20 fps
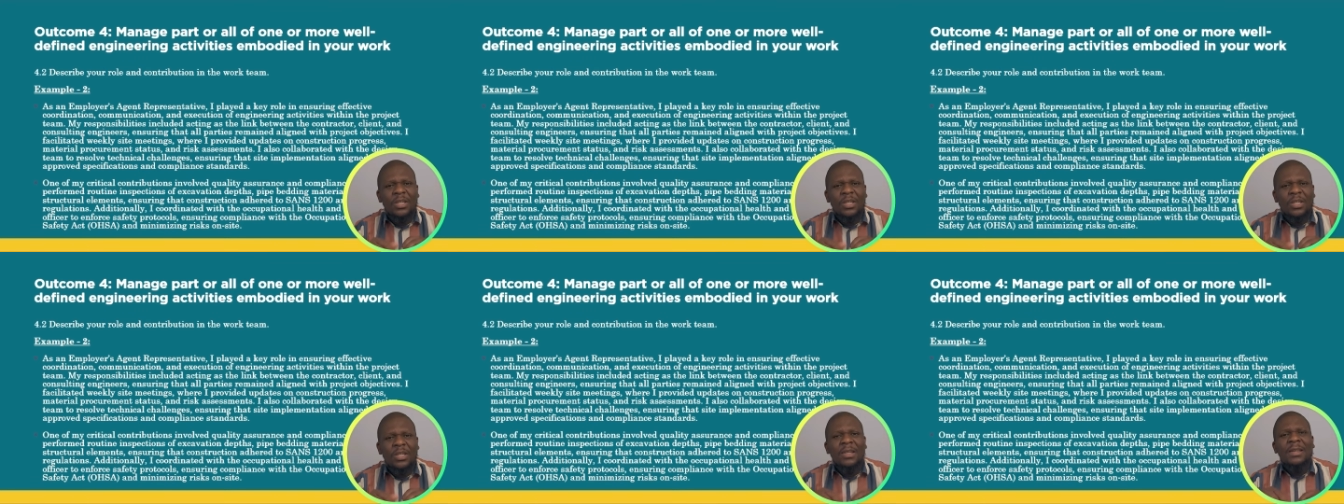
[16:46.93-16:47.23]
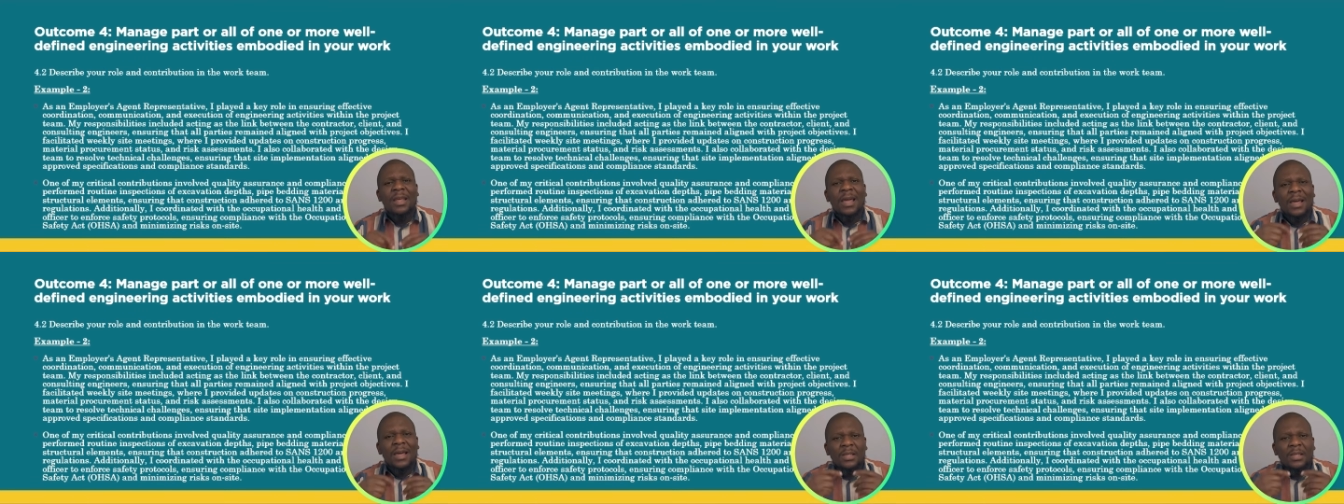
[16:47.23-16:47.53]

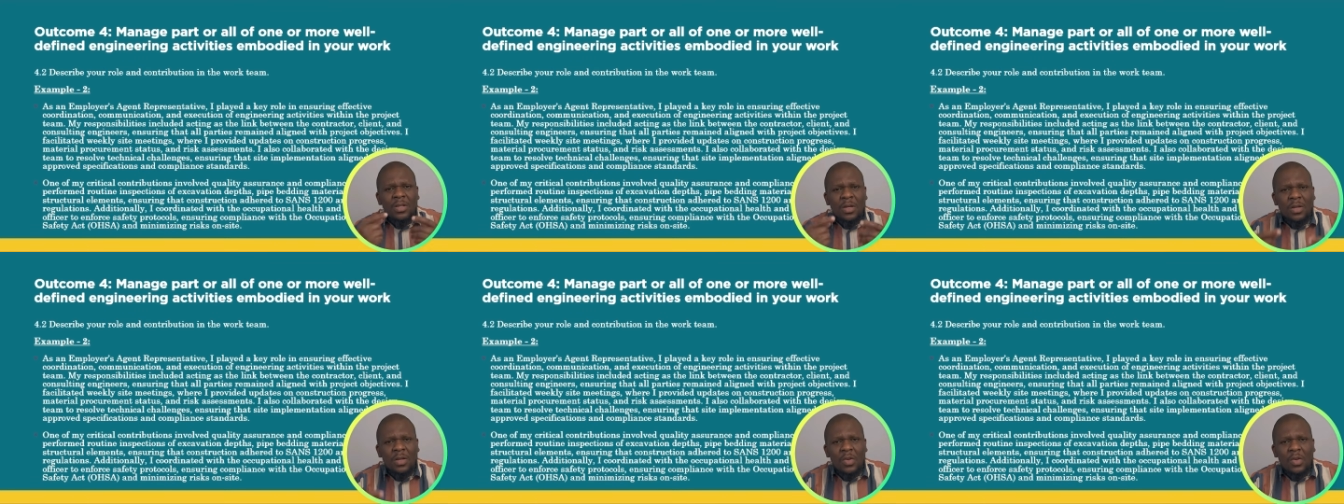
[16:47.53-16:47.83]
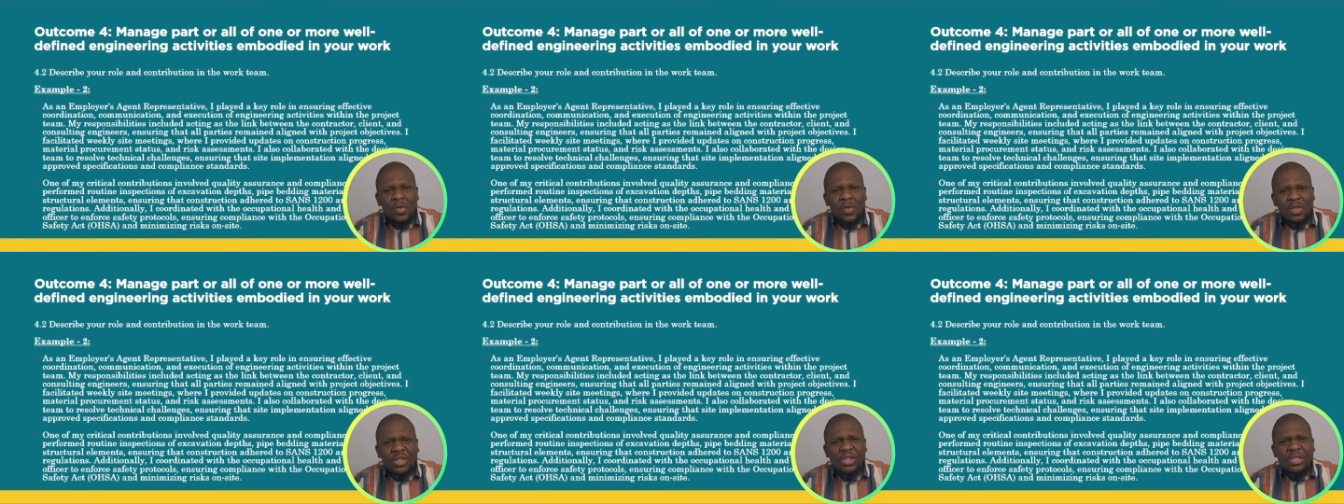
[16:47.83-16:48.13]
and
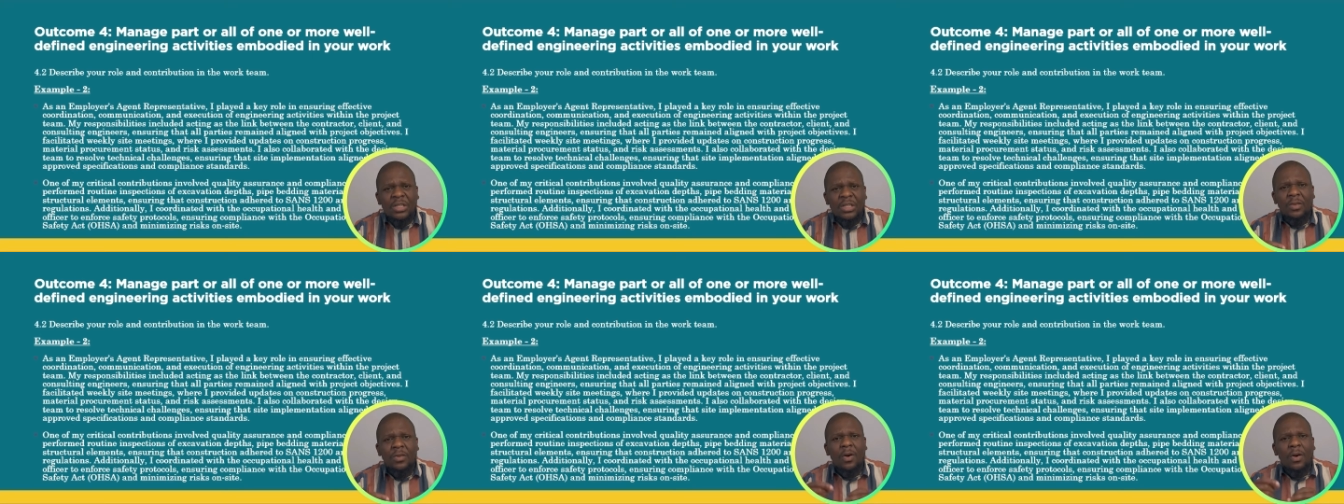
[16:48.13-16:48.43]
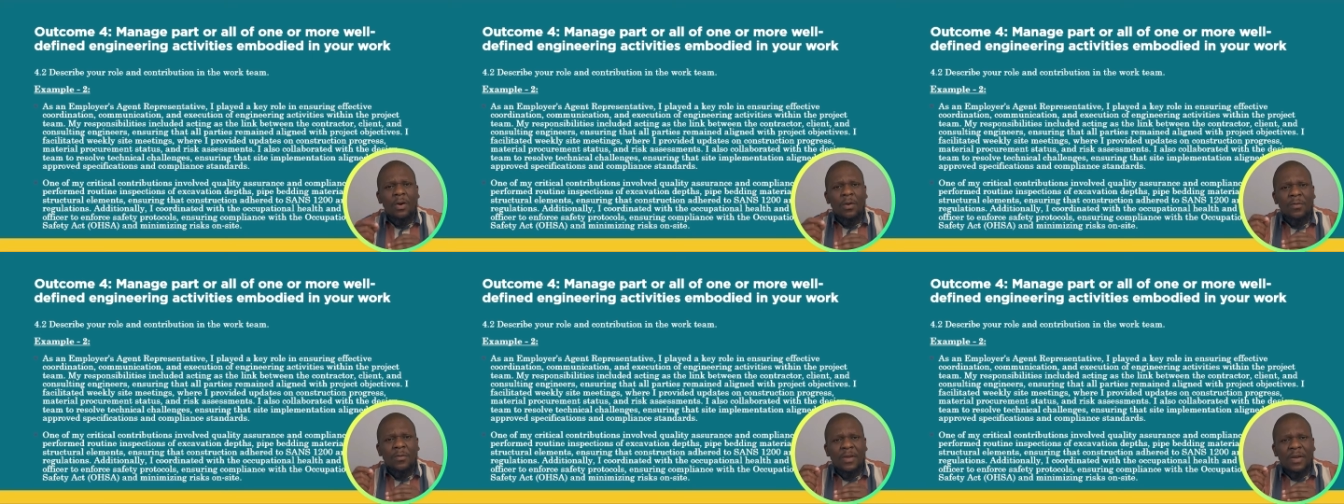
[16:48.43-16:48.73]
execution
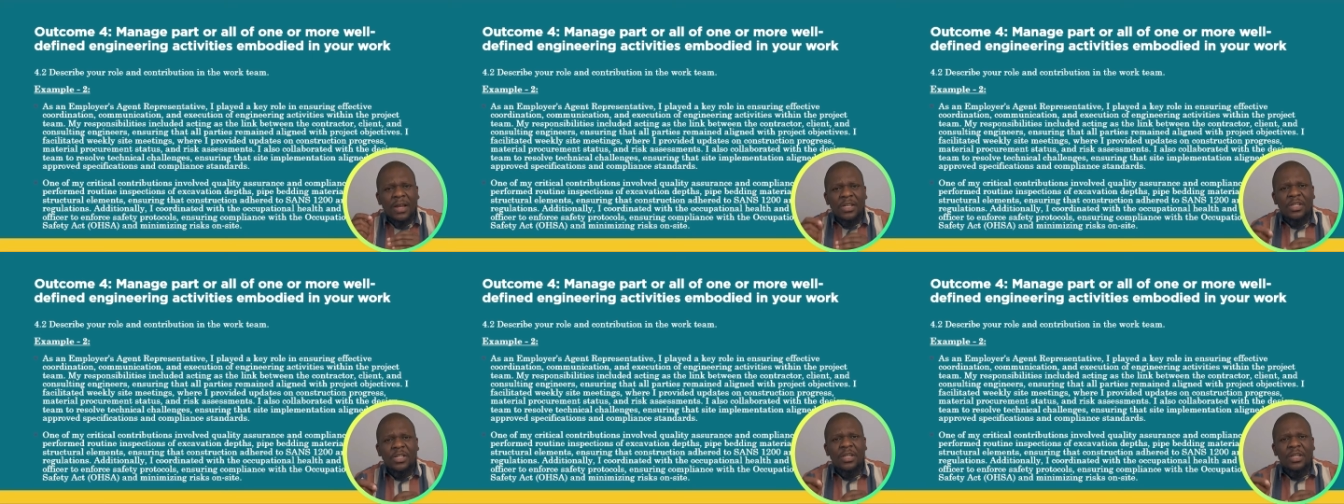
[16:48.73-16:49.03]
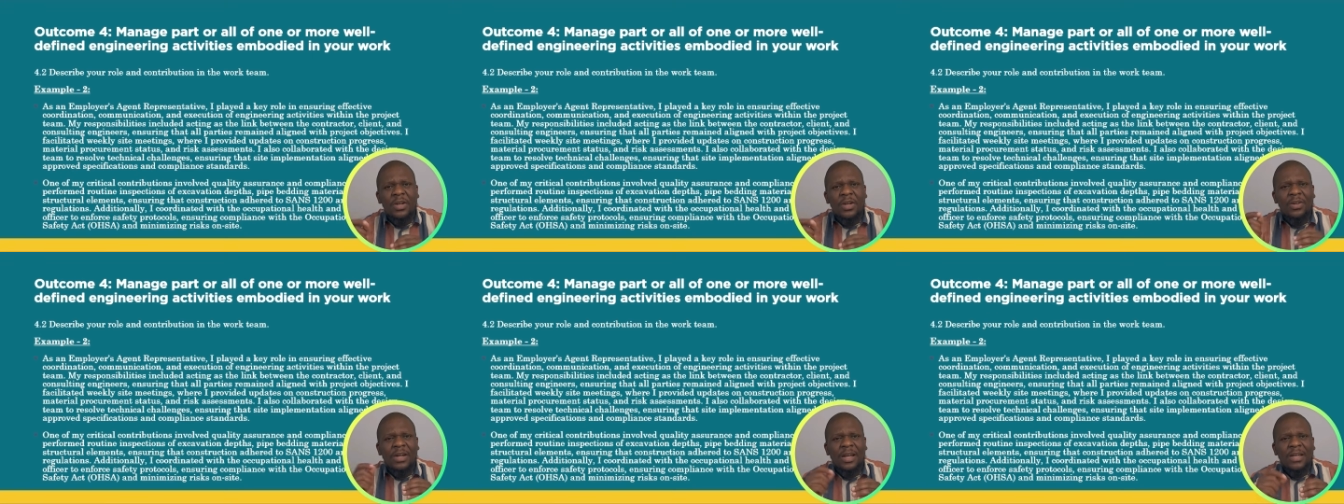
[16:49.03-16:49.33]
of
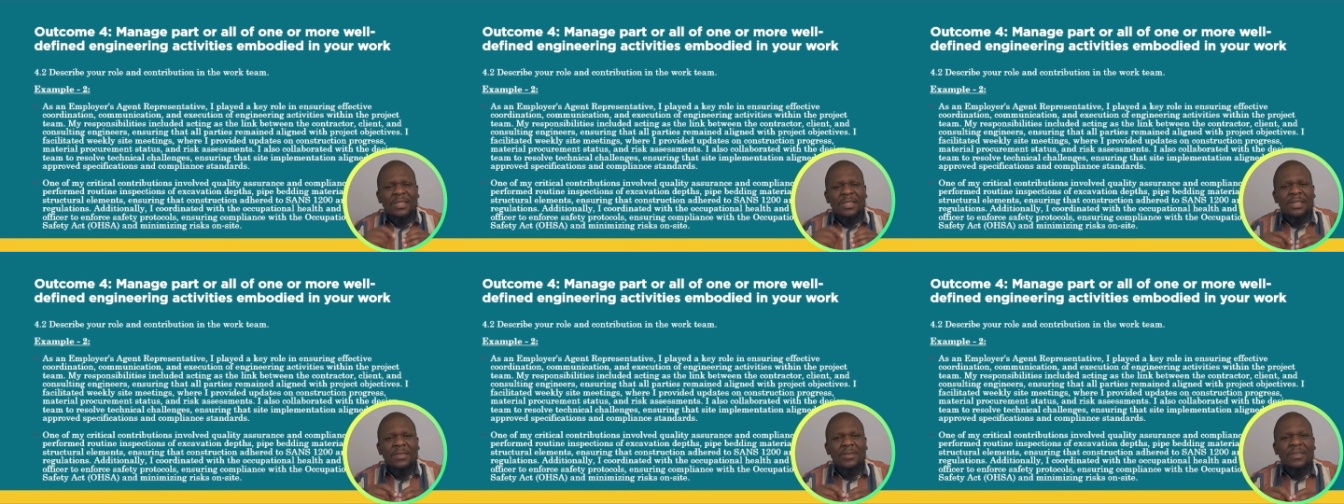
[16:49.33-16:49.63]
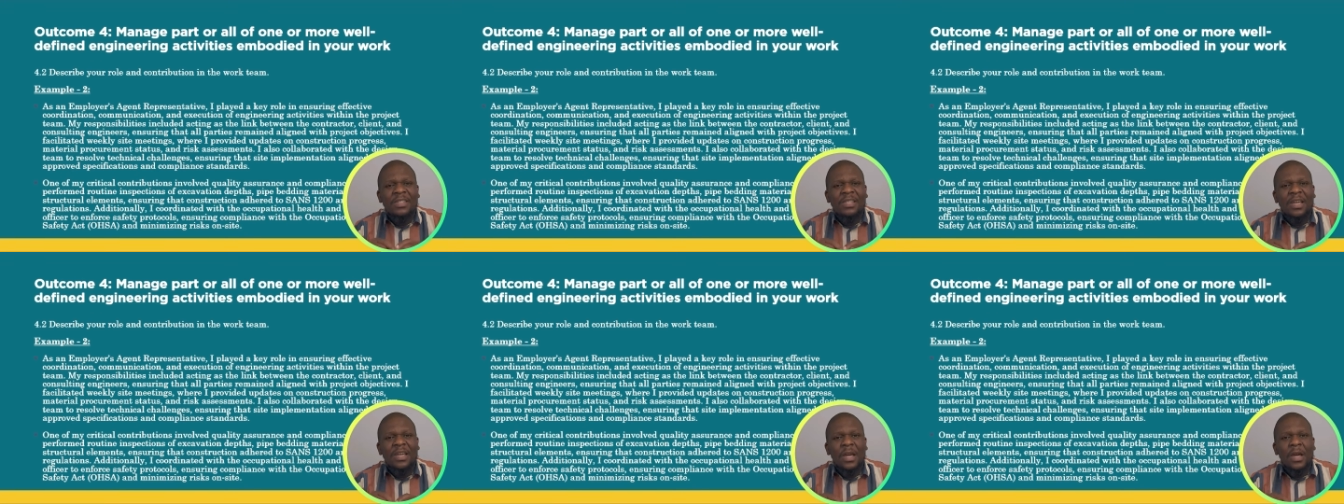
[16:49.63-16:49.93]
engineering
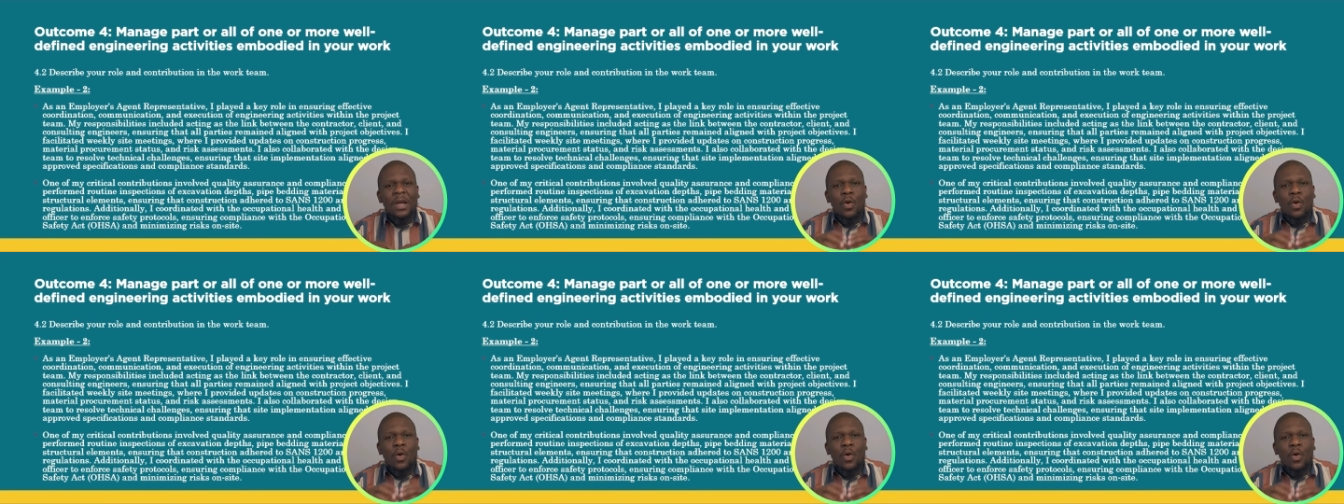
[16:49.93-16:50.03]
activity